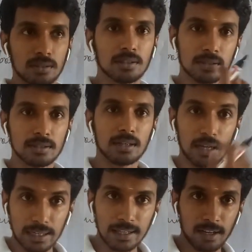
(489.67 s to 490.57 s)
this is an
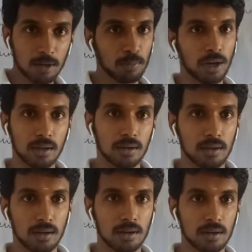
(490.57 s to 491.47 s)
interior point
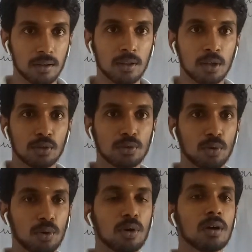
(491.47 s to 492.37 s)
or not.
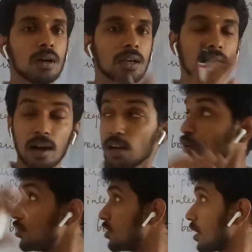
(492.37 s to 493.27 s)
So in
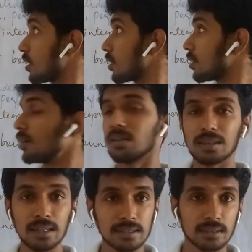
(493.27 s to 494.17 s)
order to check
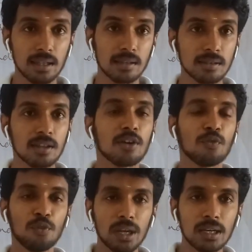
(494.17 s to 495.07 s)
these things,
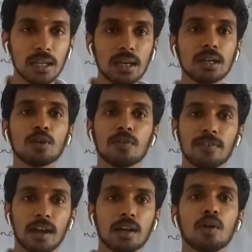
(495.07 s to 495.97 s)
we need to
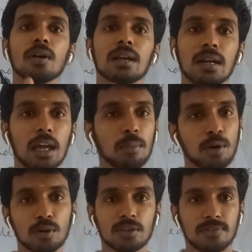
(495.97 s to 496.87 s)
find out
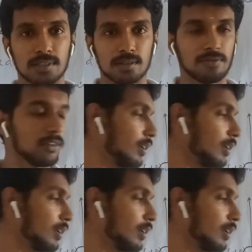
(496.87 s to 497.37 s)
neighborhoods first of